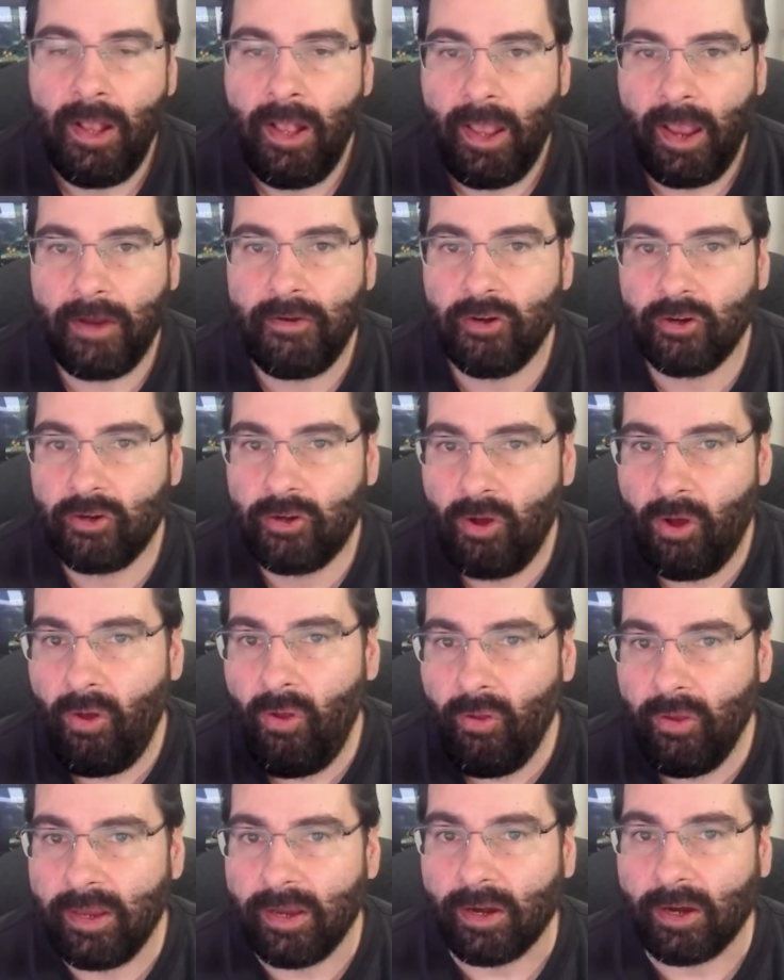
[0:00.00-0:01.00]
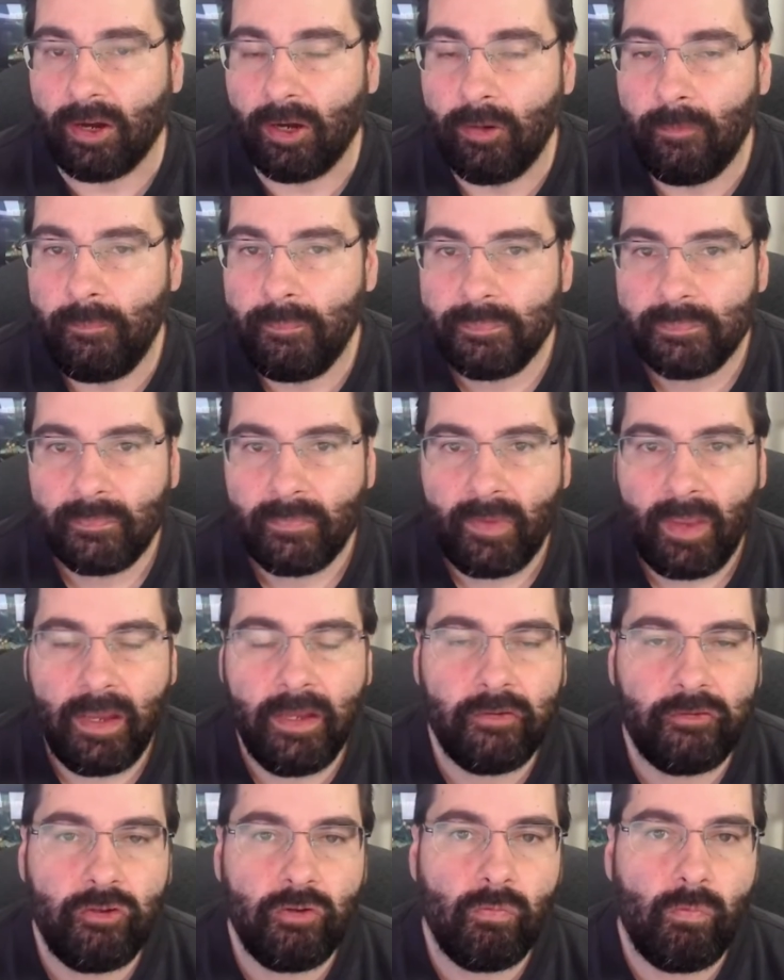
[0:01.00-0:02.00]
And your goal here
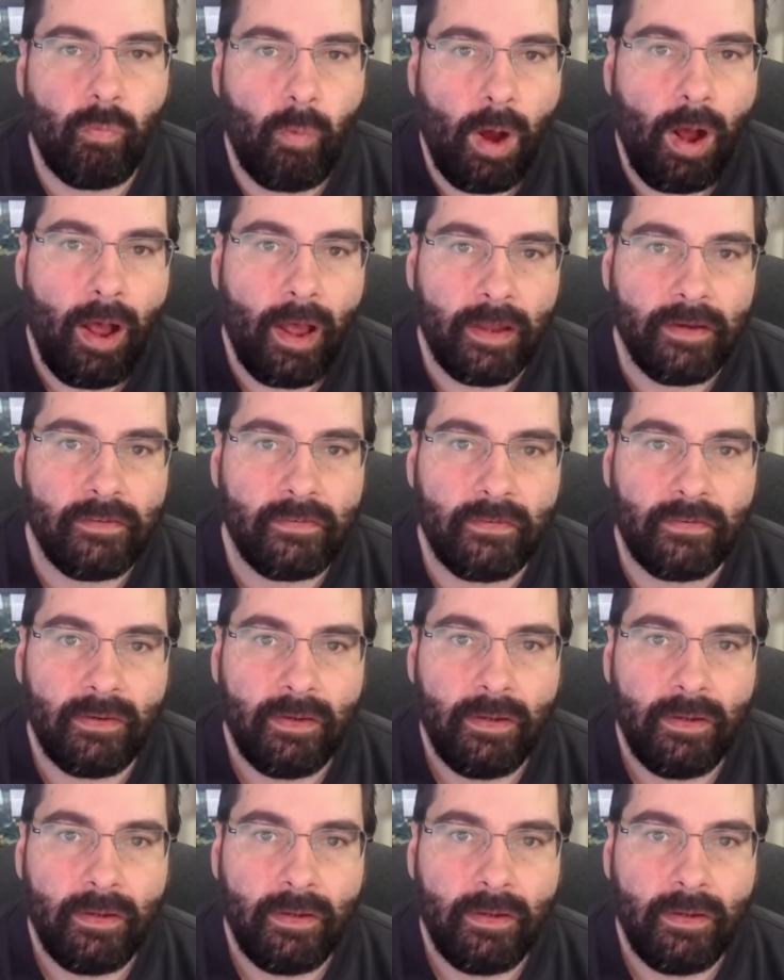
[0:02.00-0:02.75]
is you want